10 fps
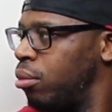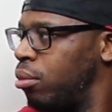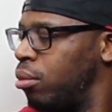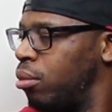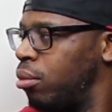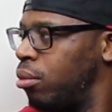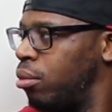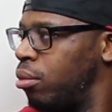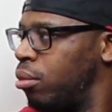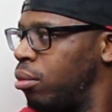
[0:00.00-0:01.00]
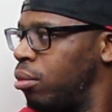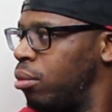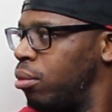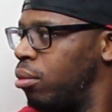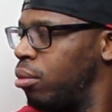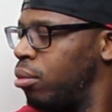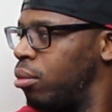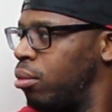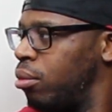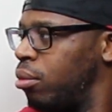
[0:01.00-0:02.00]

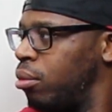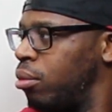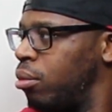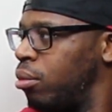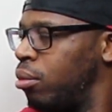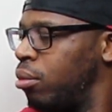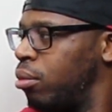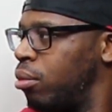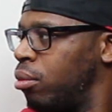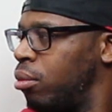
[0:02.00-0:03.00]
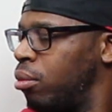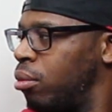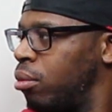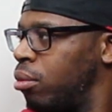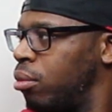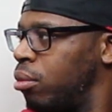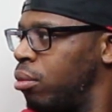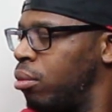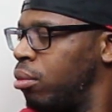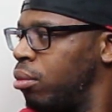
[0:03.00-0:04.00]

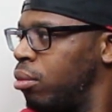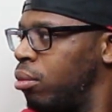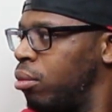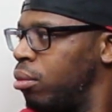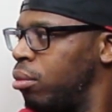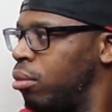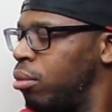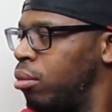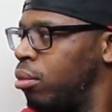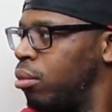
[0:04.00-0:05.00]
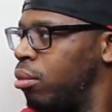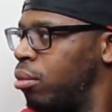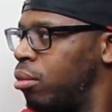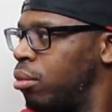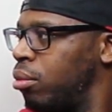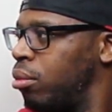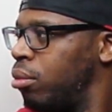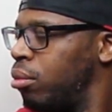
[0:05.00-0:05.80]
(silent)